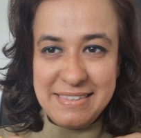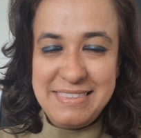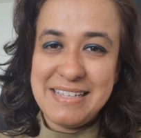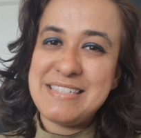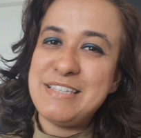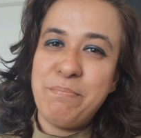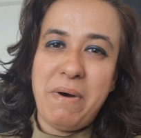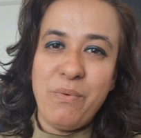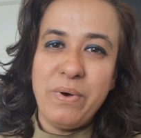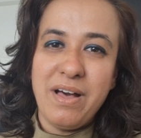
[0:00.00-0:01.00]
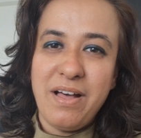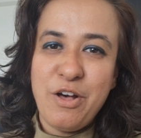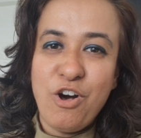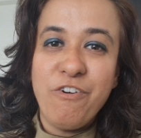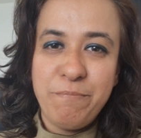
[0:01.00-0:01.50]
That's the power
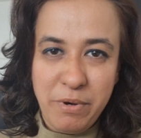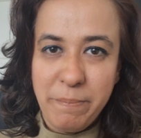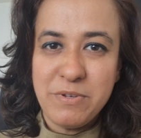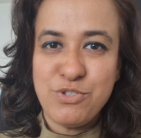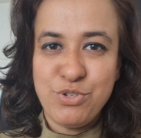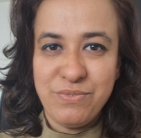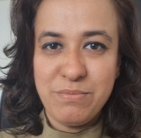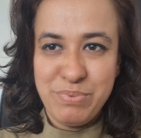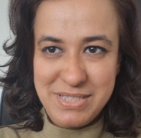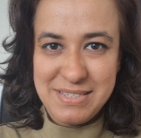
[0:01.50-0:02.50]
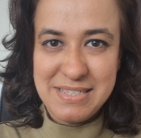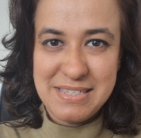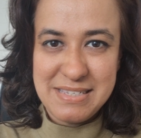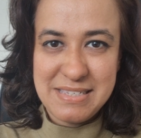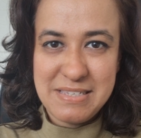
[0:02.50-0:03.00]
of purpose driven
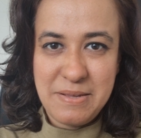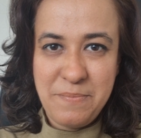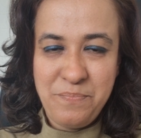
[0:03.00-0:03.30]
businesses.